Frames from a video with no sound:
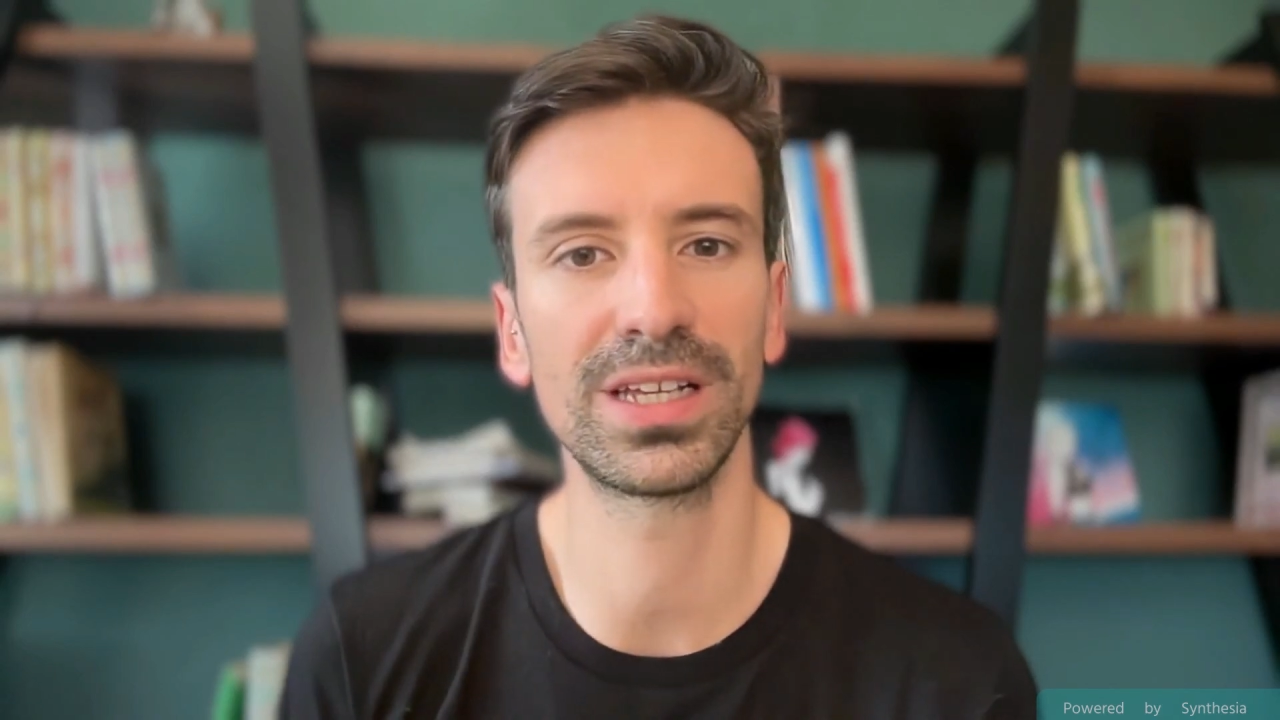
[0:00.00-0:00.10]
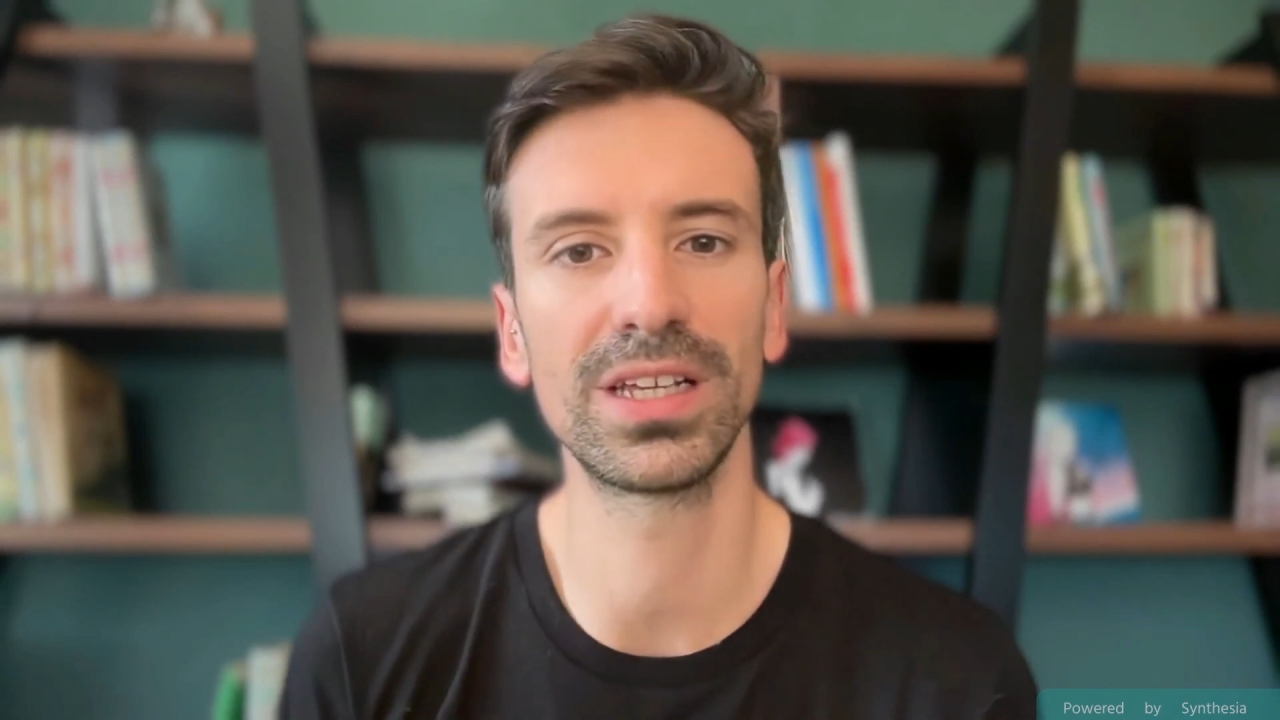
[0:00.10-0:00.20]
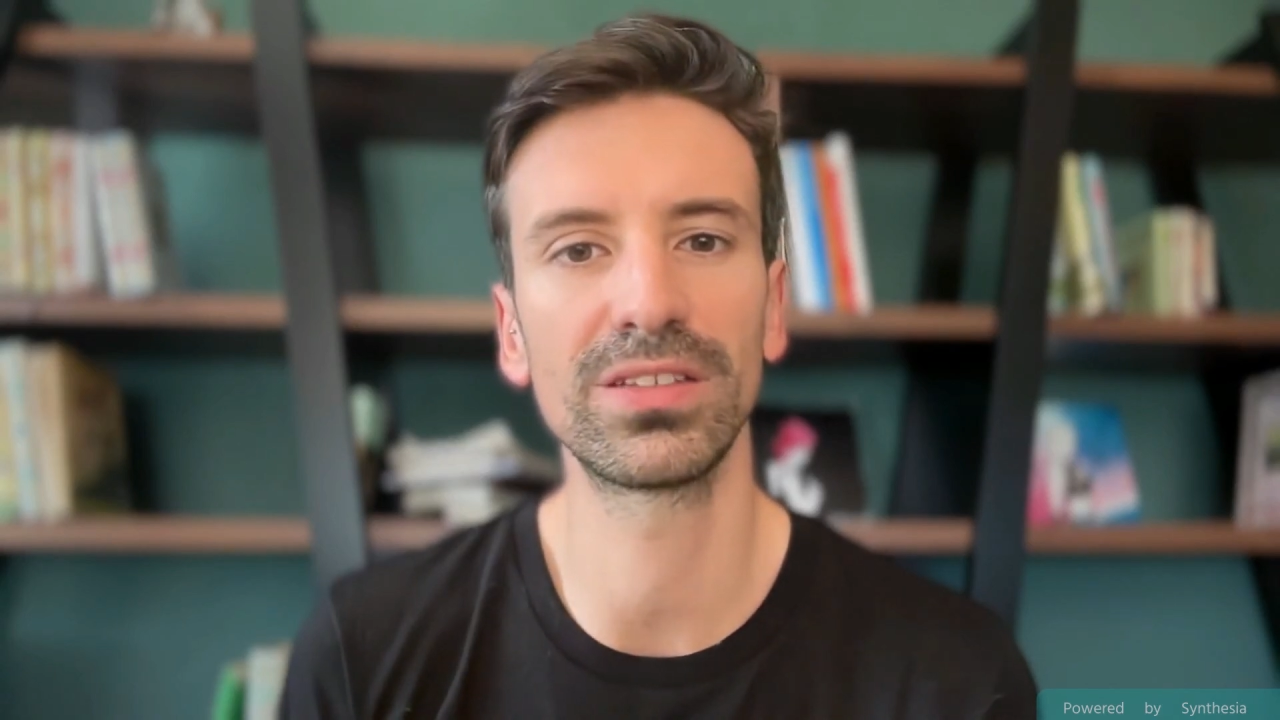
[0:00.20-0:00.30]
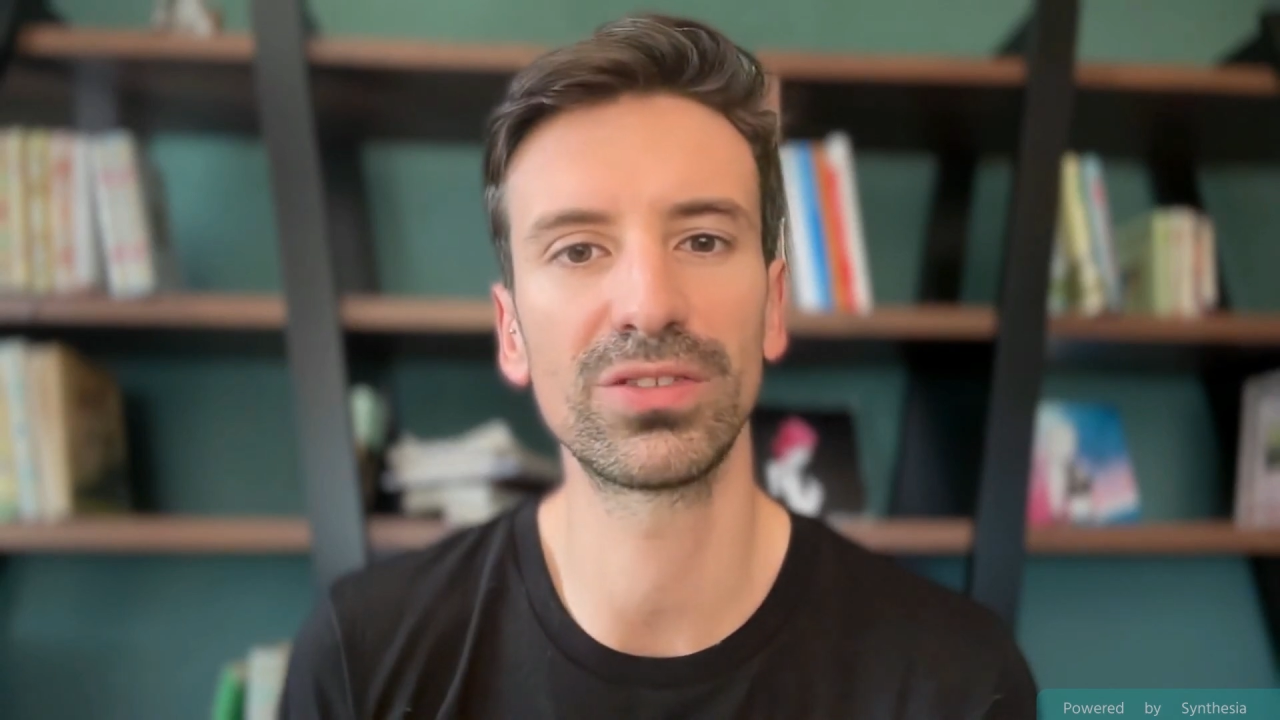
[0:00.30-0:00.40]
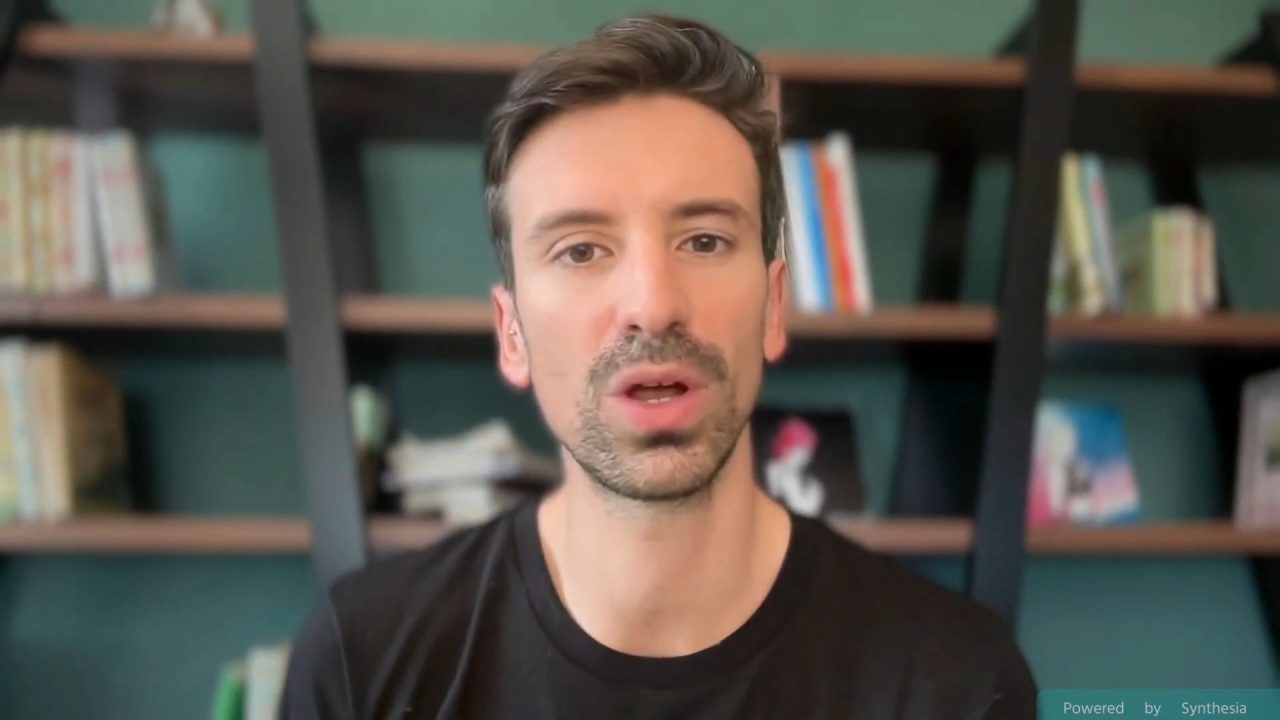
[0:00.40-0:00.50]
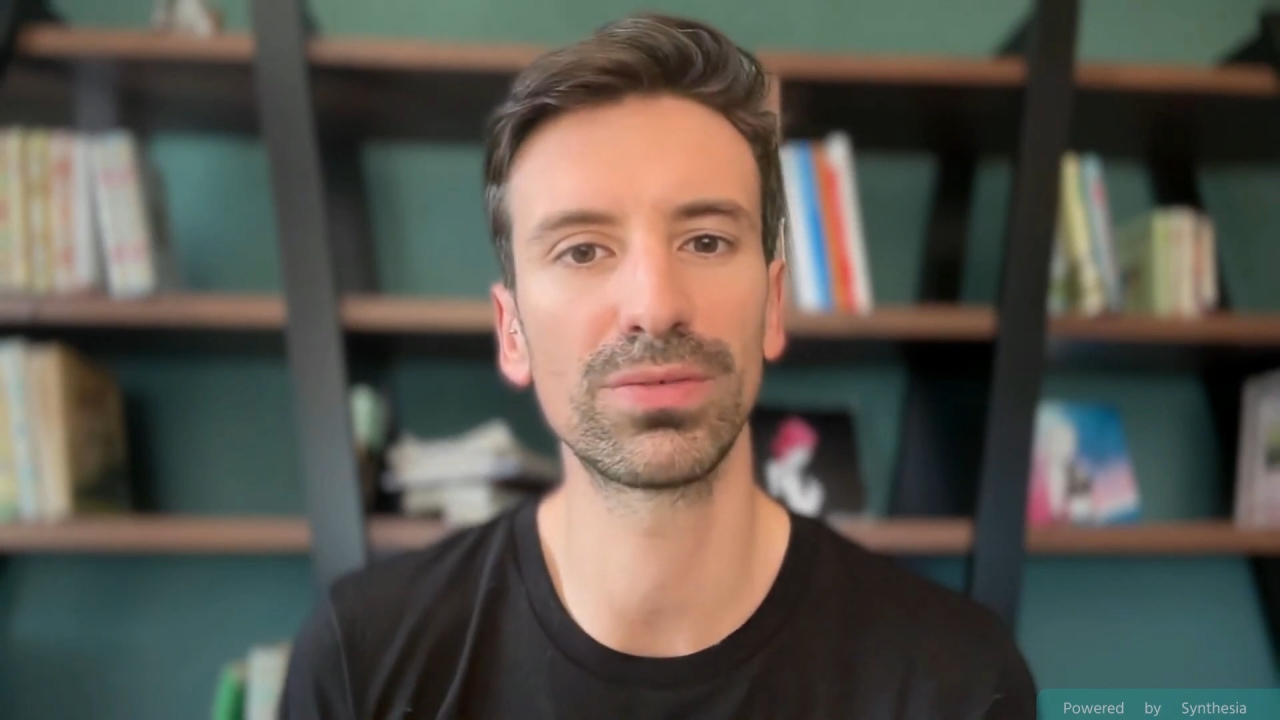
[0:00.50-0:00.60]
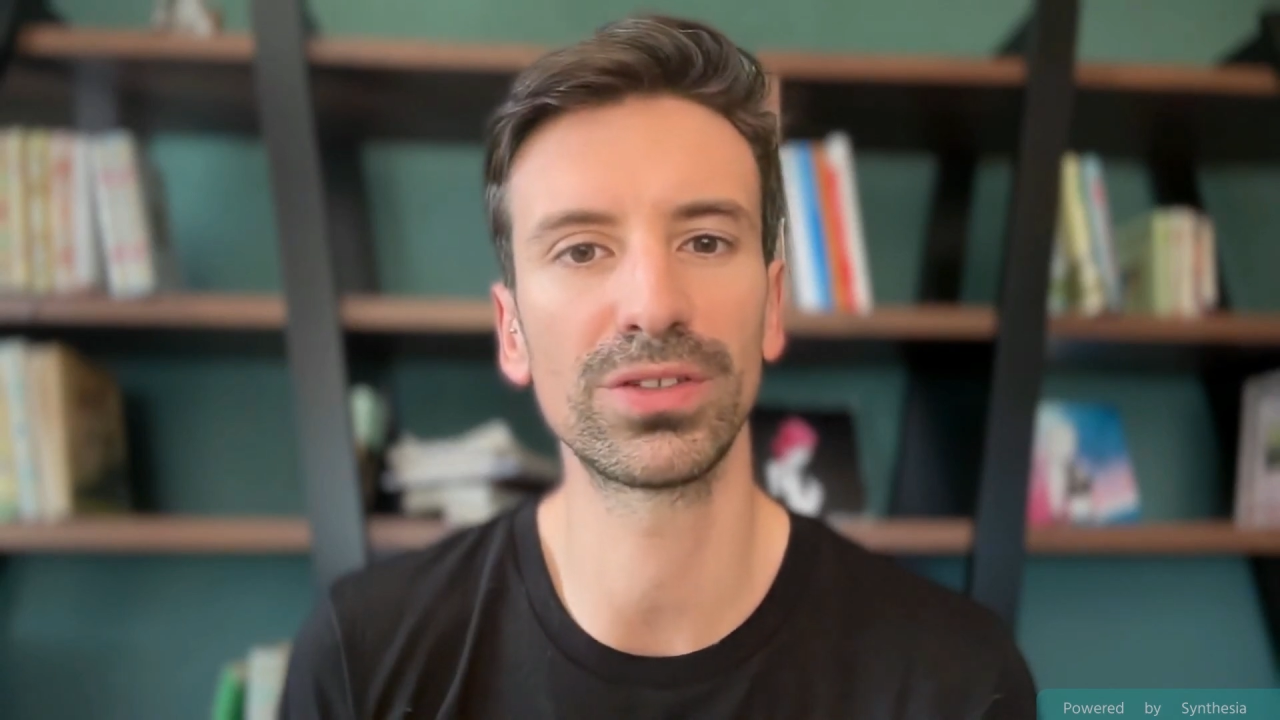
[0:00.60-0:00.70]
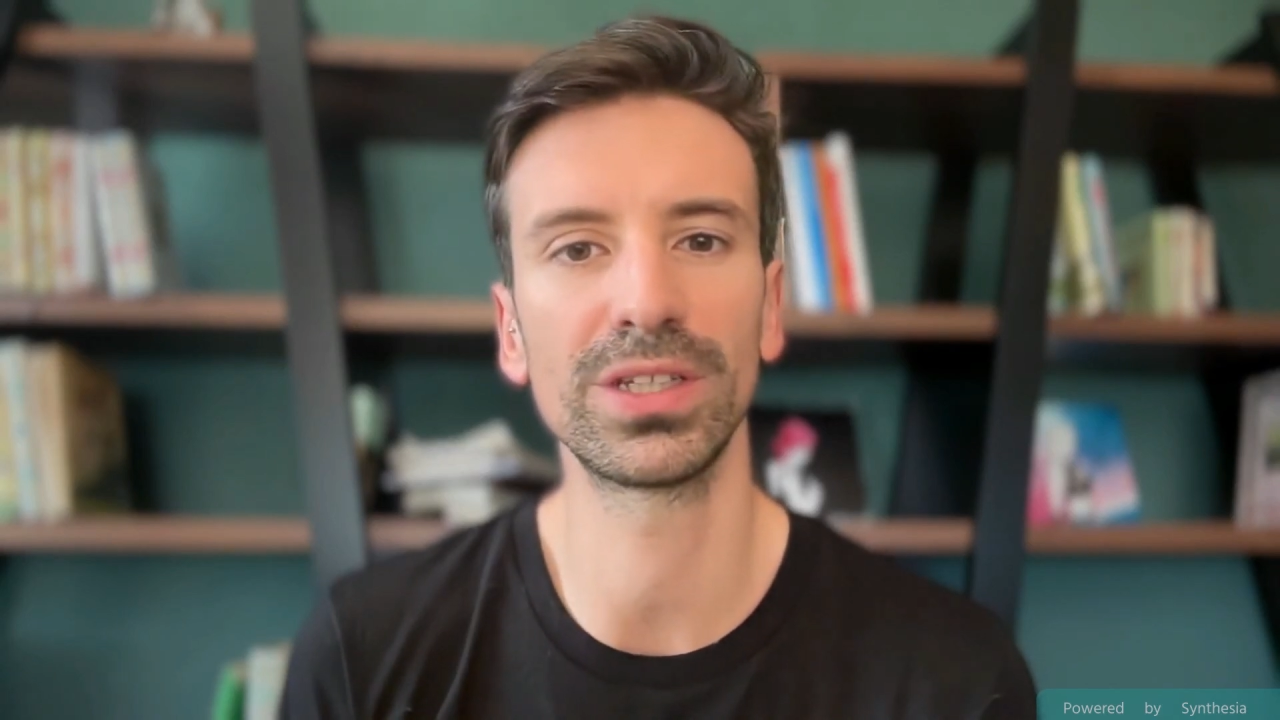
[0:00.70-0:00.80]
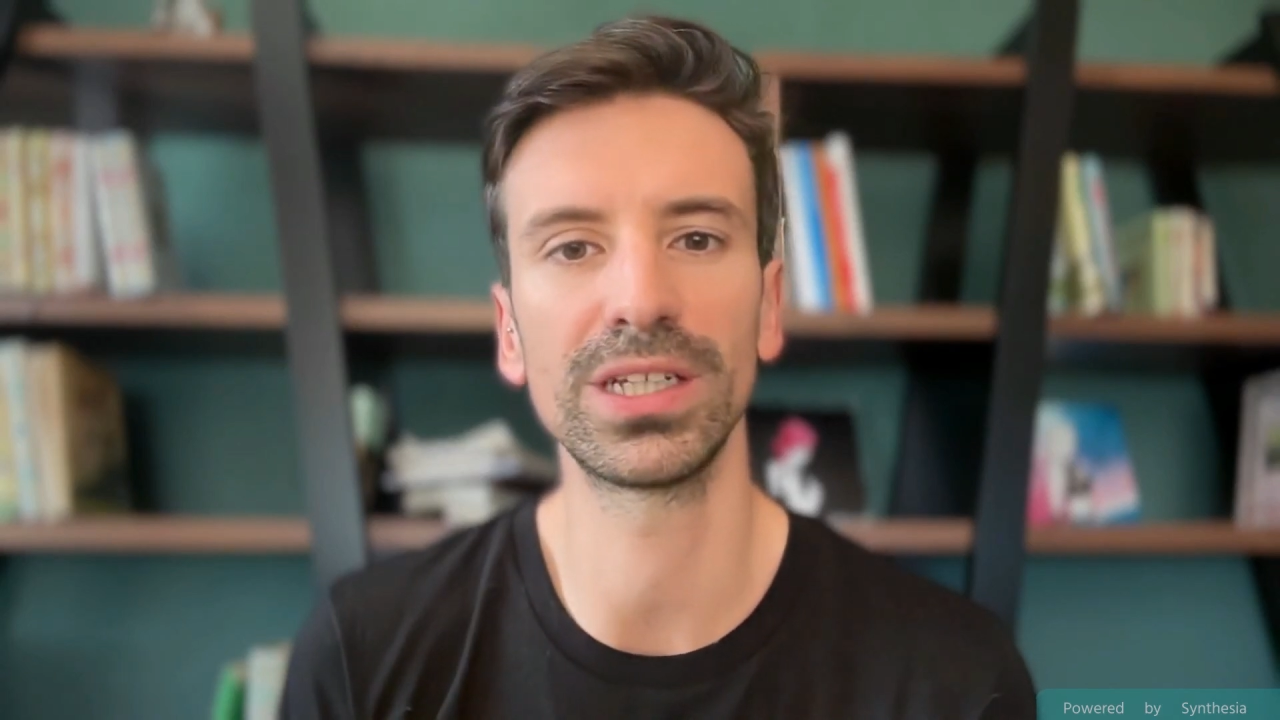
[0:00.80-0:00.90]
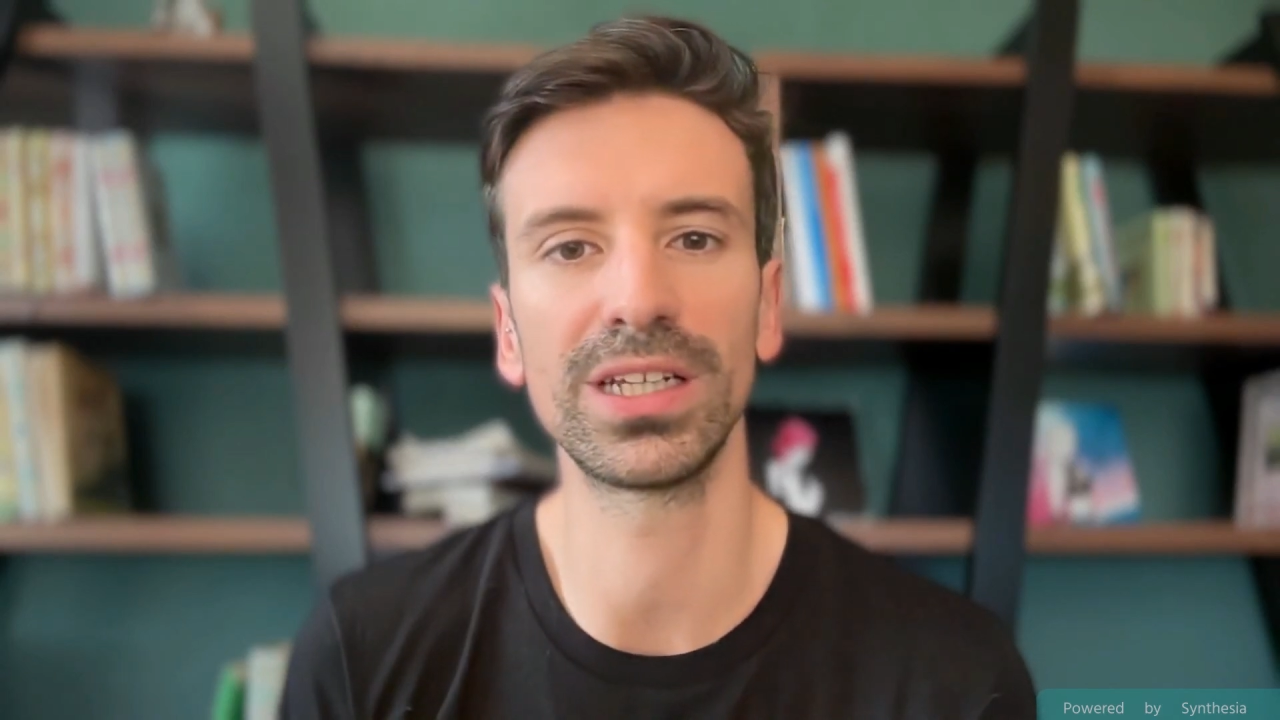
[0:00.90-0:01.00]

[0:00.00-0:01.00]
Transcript: This is often an